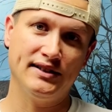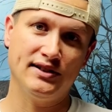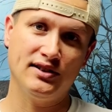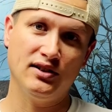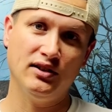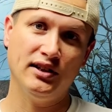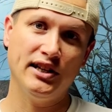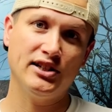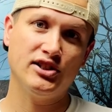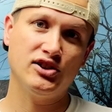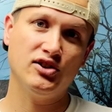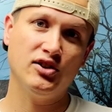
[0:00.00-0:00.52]
So
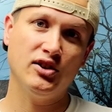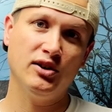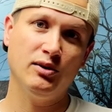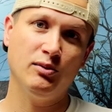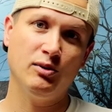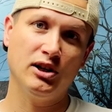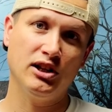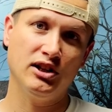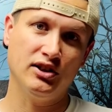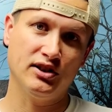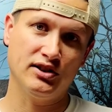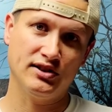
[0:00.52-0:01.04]
let's show you
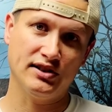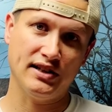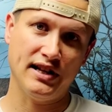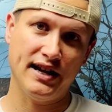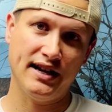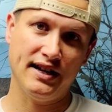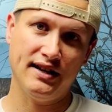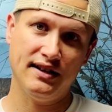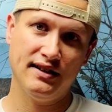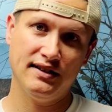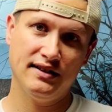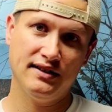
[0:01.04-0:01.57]
what it looks
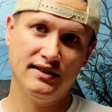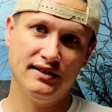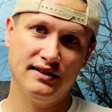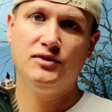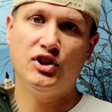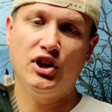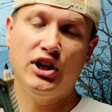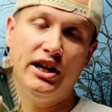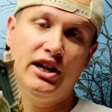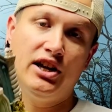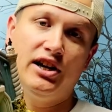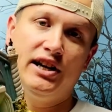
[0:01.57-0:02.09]
like.
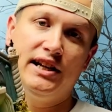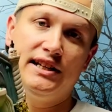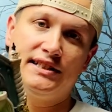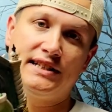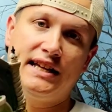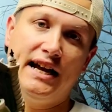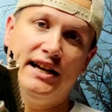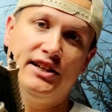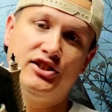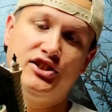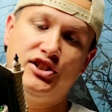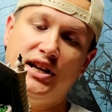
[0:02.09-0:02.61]
So here it is,
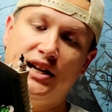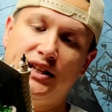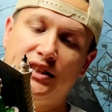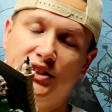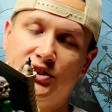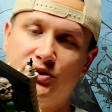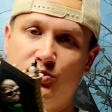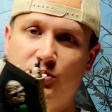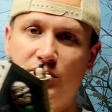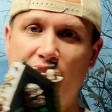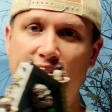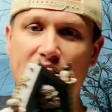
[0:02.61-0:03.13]
guys. Check
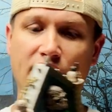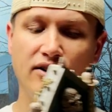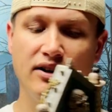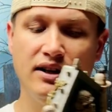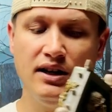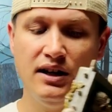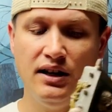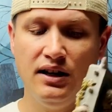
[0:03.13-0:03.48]
this one out.